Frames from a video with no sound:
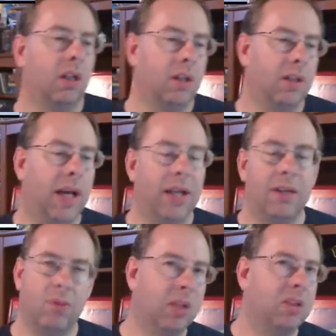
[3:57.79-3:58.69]
not
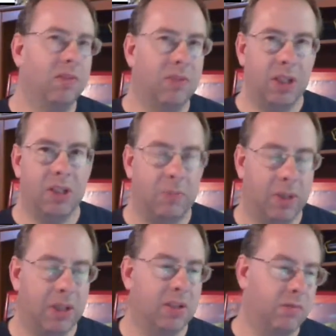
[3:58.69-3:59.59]
relatively
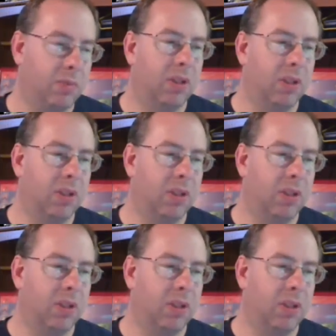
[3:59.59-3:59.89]
expensive but